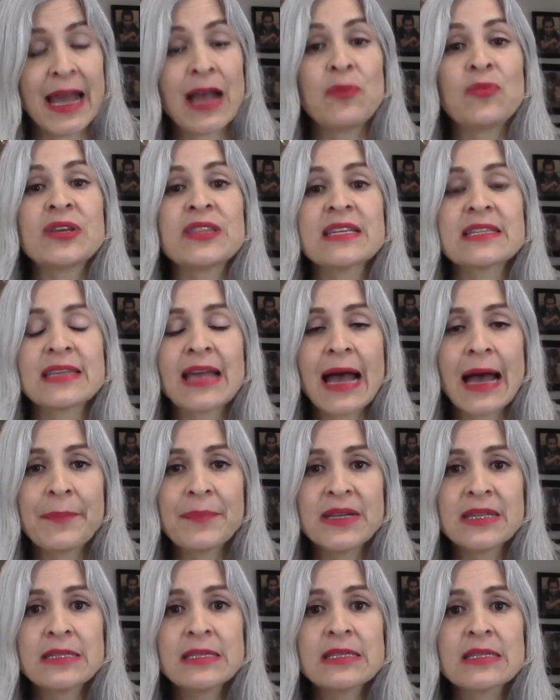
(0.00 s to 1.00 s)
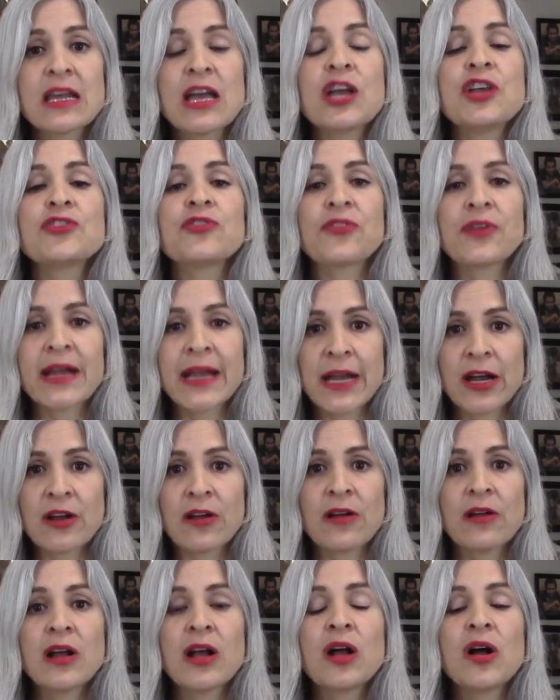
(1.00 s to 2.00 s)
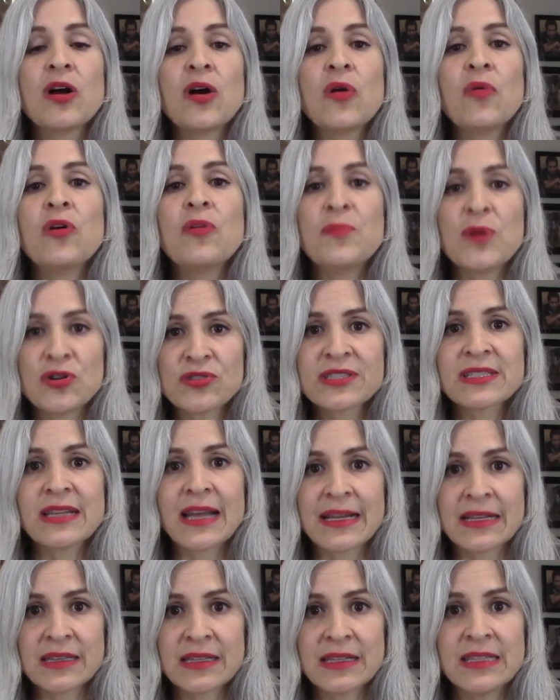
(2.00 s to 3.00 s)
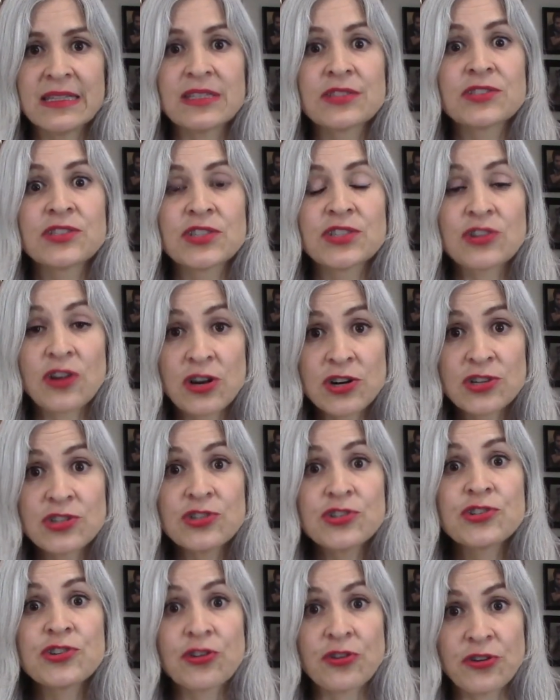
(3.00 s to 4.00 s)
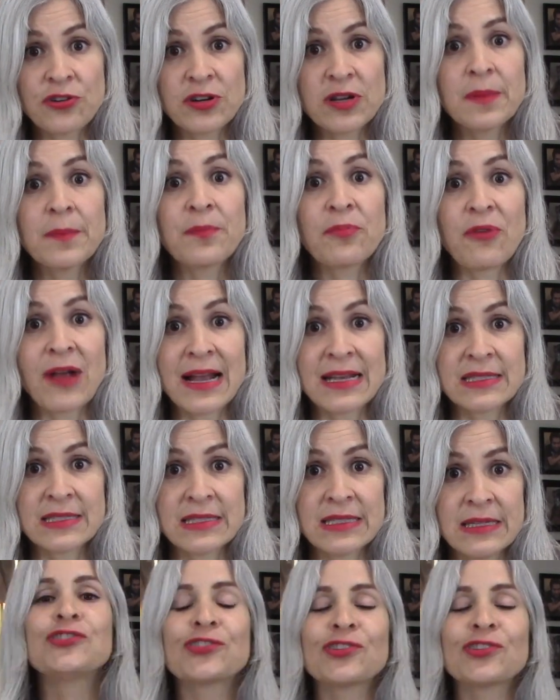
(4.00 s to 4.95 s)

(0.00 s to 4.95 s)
And when this happens, your hair will most likely start to turn brassy.